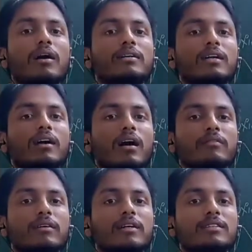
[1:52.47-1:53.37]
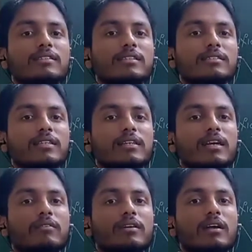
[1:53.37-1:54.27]
octet configuration is
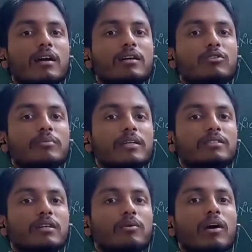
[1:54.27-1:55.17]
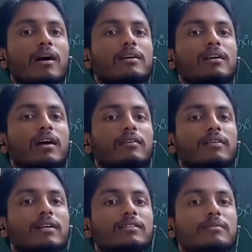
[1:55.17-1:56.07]
needed. In order to make stable octet
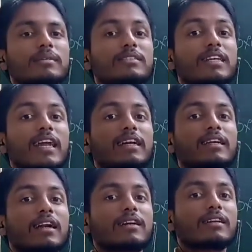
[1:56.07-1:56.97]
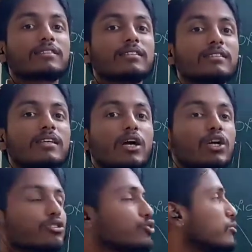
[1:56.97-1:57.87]
configuration means 8 electrons
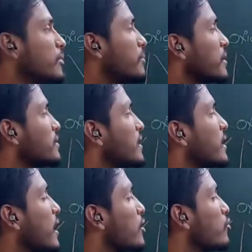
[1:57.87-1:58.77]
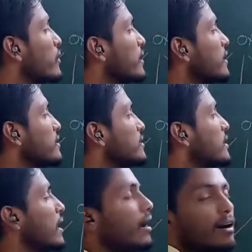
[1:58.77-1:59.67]
should be present around each
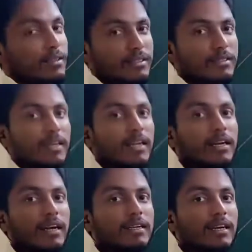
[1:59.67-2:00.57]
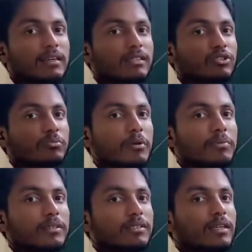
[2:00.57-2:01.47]
oxygen. 8 electrons should be
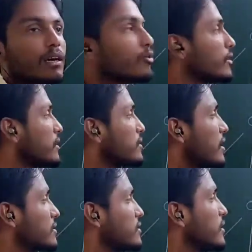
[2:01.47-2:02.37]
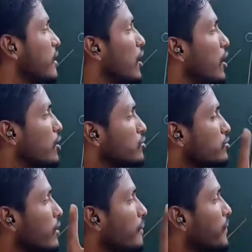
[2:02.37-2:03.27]
present around each oxygen.
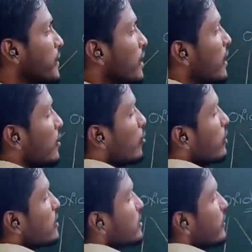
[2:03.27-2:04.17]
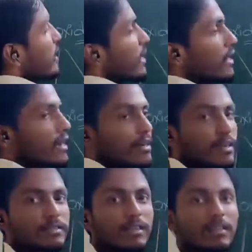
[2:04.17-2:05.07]
So, only 7
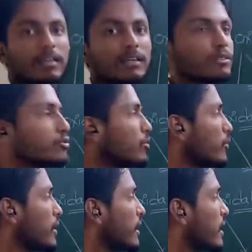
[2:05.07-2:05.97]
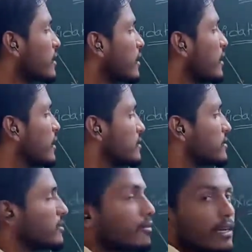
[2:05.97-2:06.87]
electrons are there. So, 1 electron
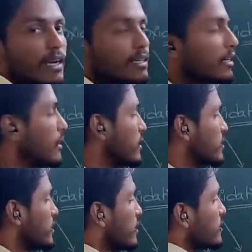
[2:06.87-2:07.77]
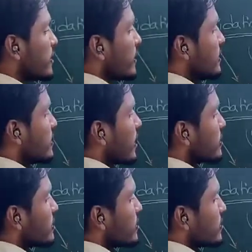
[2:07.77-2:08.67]
less. Hence, each
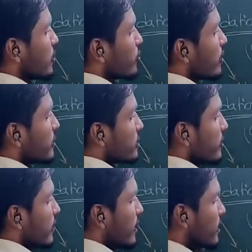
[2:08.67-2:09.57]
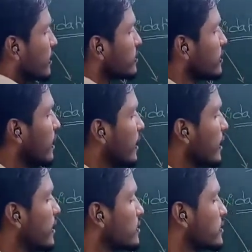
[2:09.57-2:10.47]
oxygen is surrounded by 7 electrons.
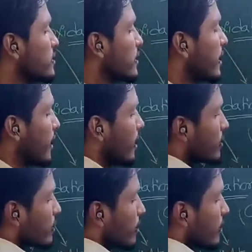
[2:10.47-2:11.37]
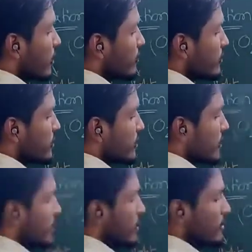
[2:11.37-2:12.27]
Hence, these are electron
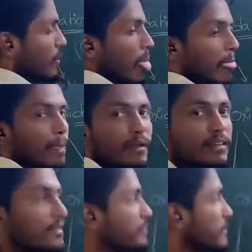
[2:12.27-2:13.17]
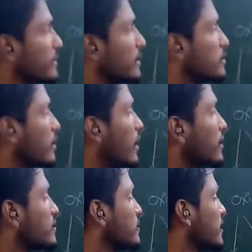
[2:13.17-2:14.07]
deficient. This
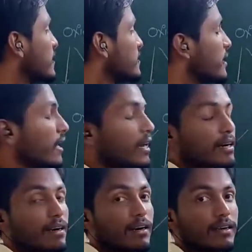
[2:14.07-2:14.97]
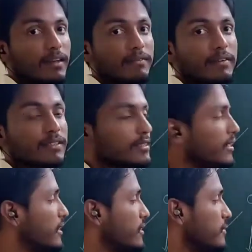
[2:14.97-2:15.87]
oxygen is electron
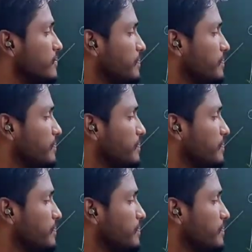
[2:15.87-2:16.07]
deficient.